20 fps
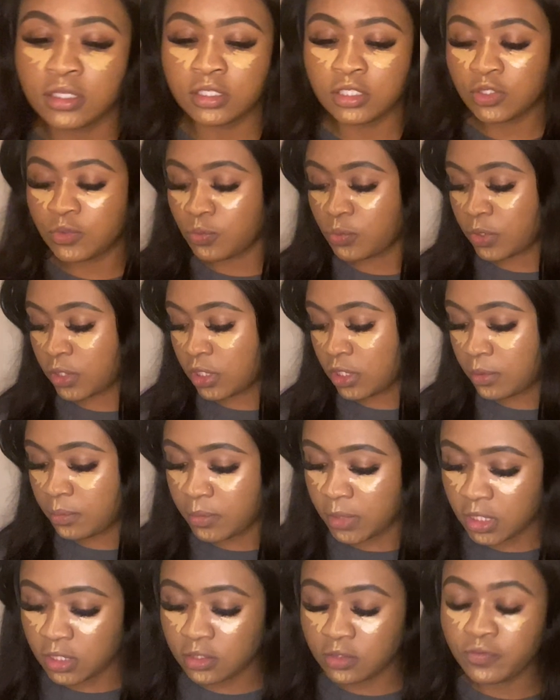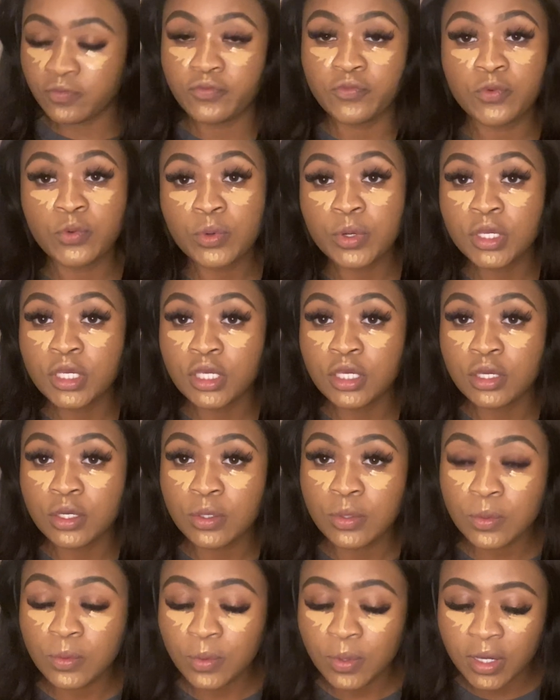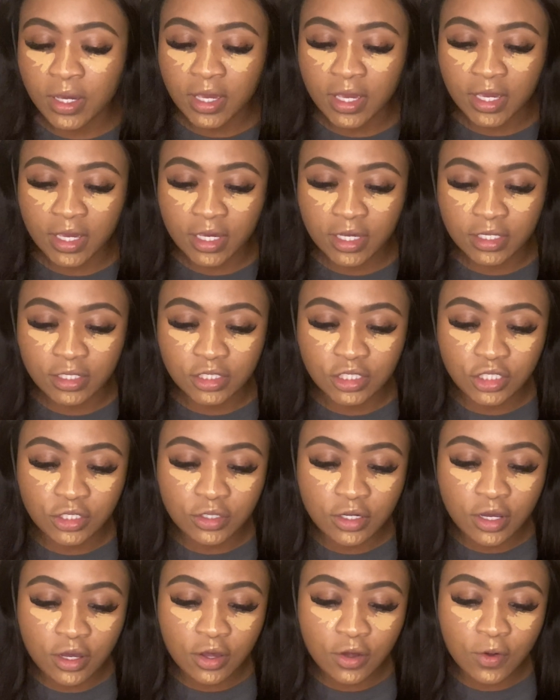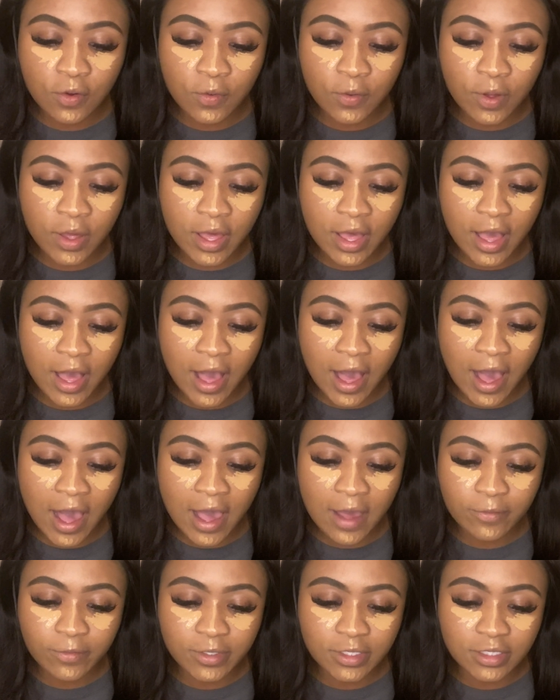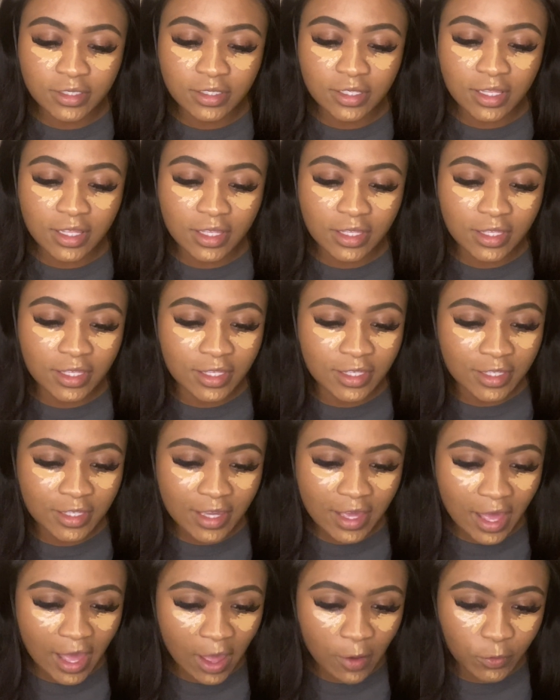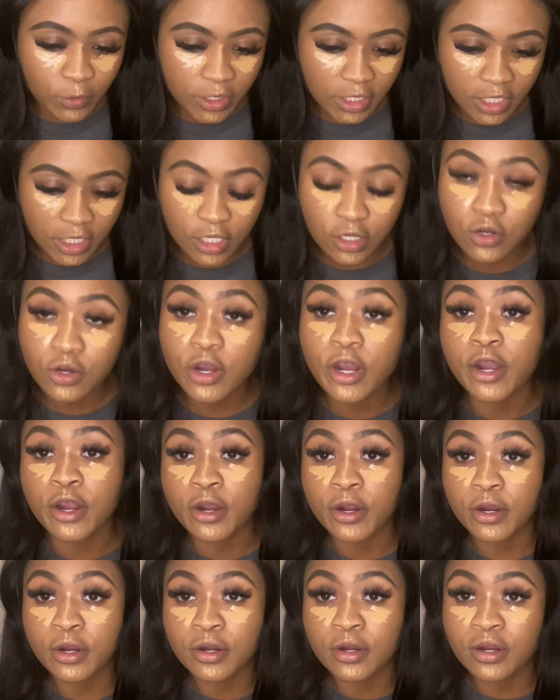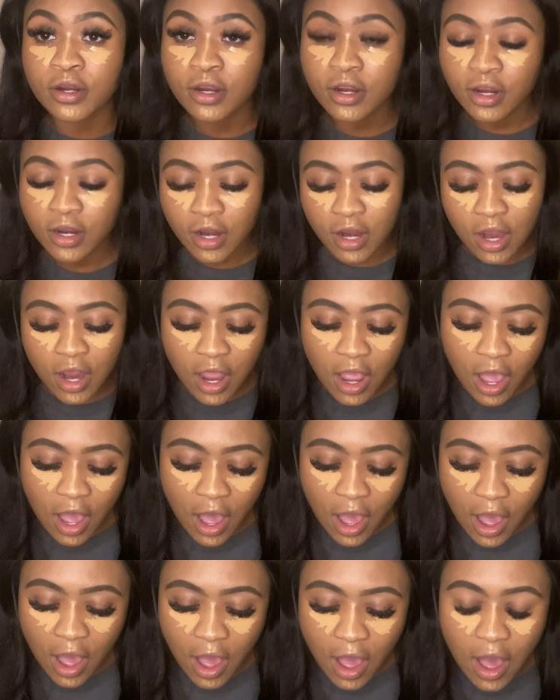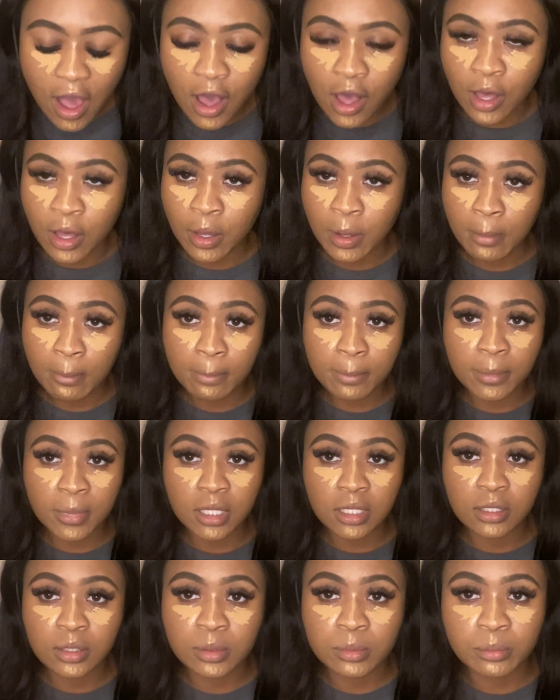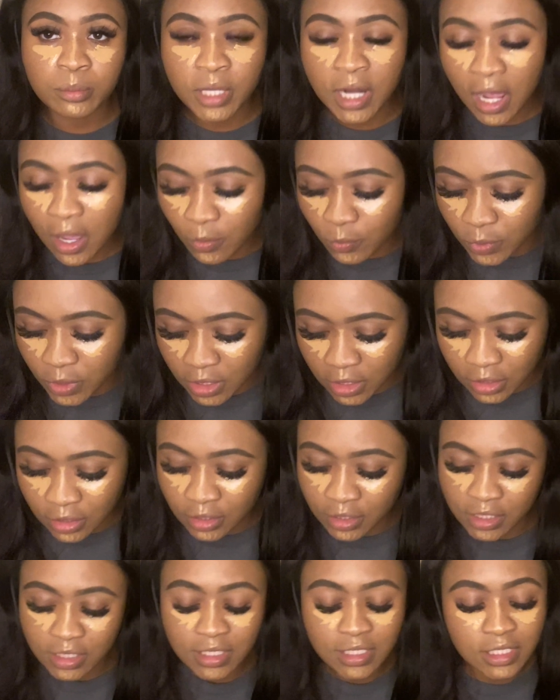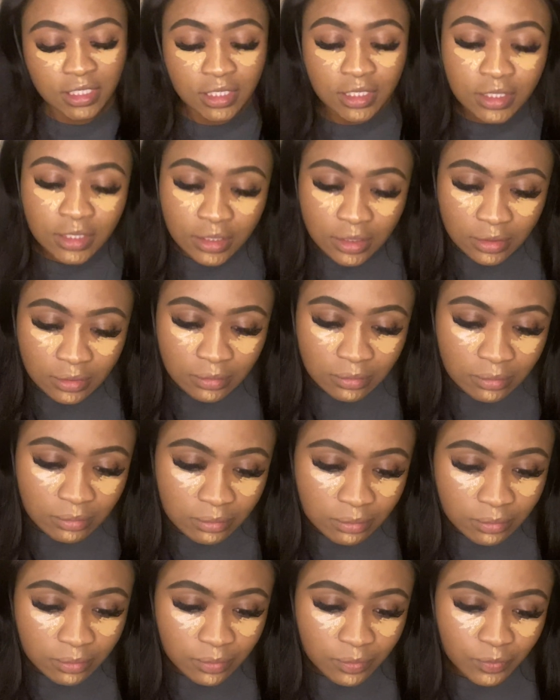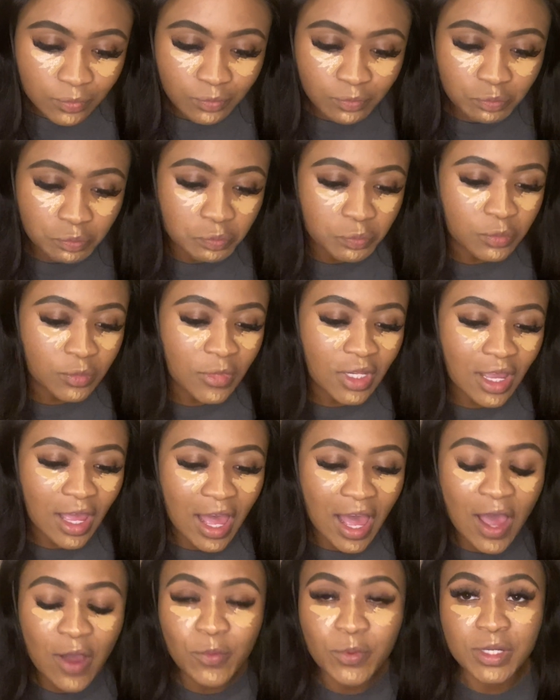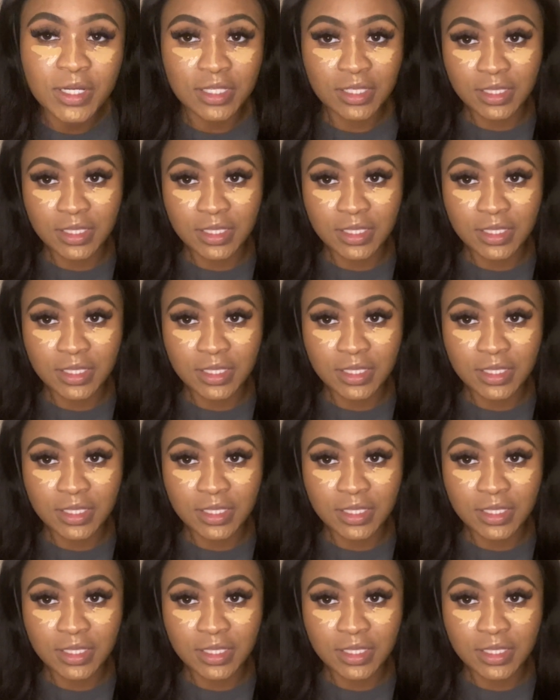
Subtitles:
is really meant for you. And you know, I would hear her, but I wouldn't listen. I was